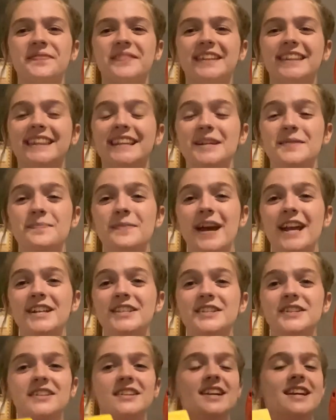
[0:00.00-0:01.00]
Lynn
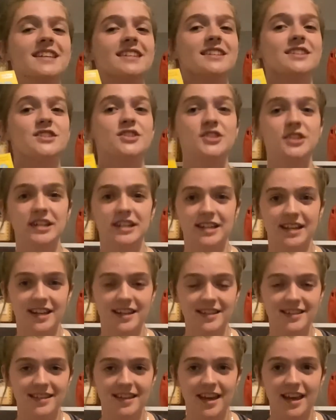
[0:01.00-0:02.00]
Painter is a
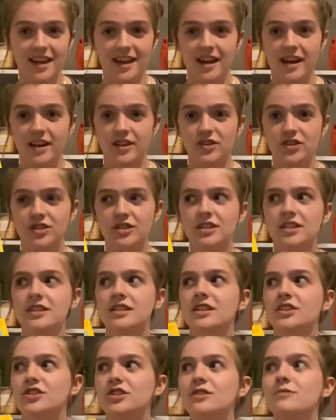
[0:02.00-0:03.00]
genius and just
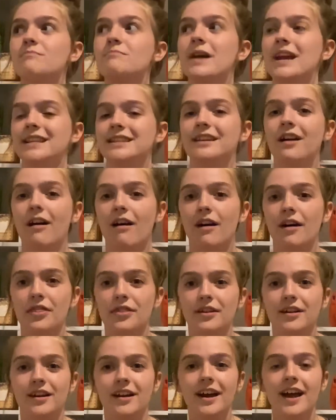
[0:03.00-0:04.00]
such an amazing
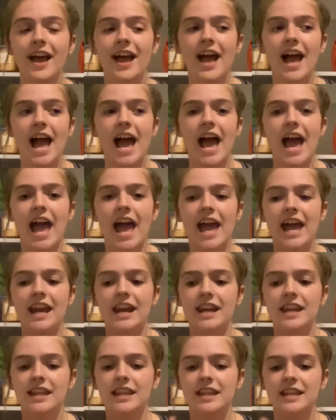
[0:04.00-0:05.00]
author.
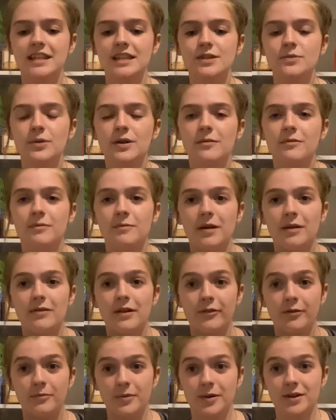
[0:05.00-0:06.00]
And this is one of my
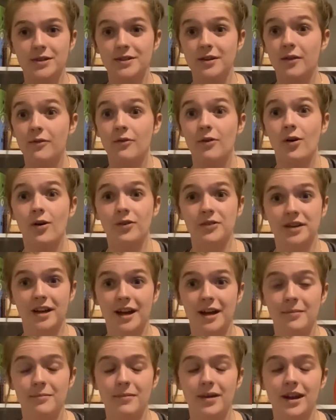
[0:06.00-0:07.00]
favorite books of all
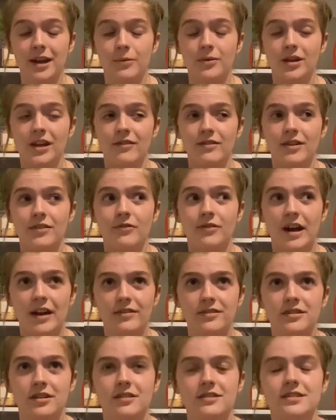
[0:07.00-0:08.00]
time, and I will give it 5
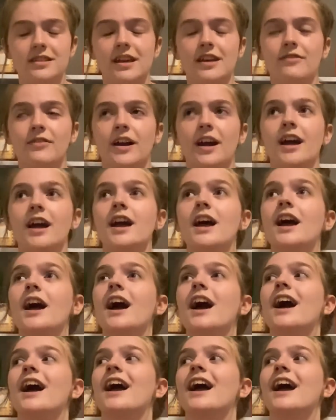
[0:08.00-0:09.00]
stars.
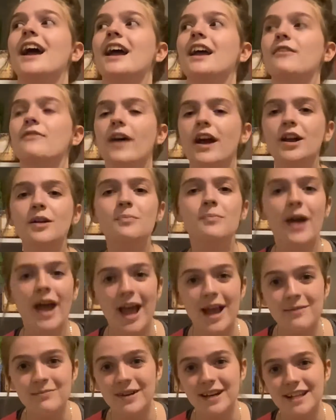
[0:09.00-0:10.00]
If I could
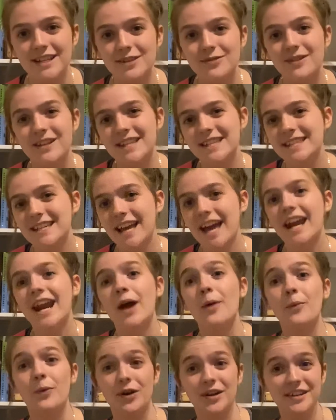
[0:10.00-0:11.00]
pay money to read this again, I
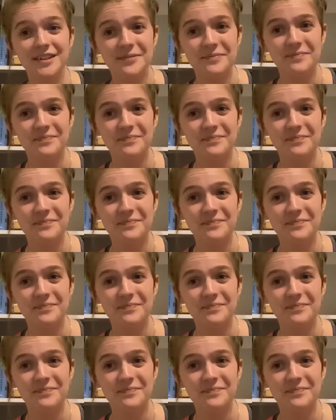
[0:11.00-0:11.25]
would.